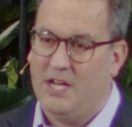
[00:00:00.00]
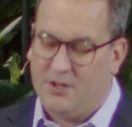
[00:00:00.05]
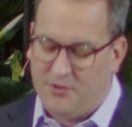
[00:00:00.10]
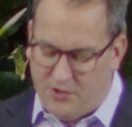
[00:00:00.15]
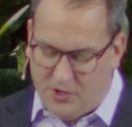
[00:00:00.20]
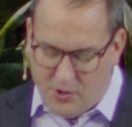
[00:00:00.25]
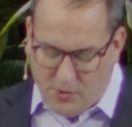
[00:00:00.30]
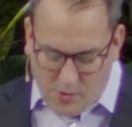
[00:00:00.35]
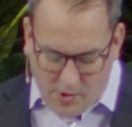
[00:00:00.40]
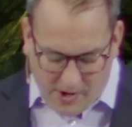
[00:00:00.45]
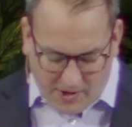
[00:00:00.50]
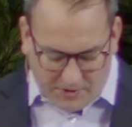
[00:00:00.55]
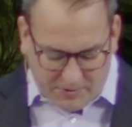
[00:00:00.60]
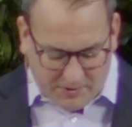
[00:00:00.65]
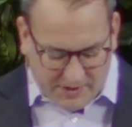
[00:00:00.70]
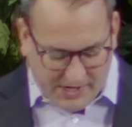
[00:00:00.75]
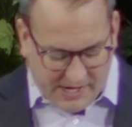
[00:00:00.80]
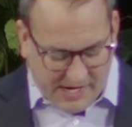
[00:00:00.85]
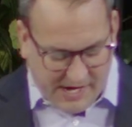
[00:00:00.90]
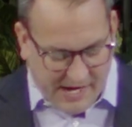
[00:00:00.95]
two
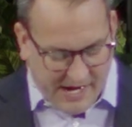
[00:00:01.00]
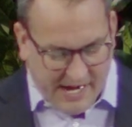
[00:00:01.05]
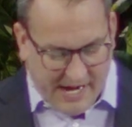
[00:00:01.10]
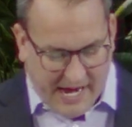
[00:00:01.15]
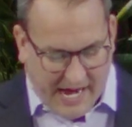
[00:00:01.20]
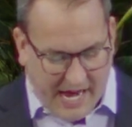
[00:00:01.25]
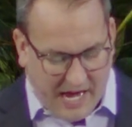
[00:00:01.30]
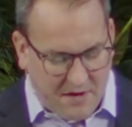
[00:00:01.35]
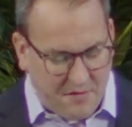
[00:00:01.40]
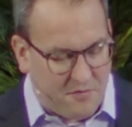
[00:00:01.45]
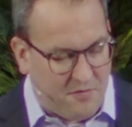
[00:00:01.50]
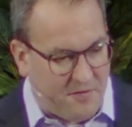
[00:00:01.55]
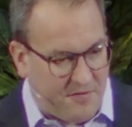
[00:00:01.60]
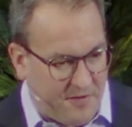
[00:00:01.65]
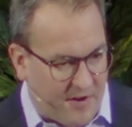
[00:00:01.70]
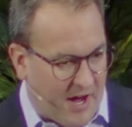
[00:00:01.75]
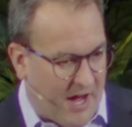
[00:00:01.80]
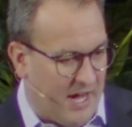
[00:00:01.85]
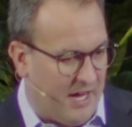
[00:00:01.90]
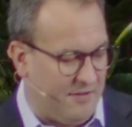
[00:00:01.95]
hundred
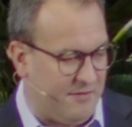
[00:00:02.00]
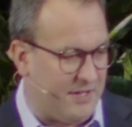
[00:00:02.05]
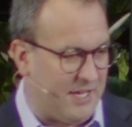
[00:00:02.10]
five.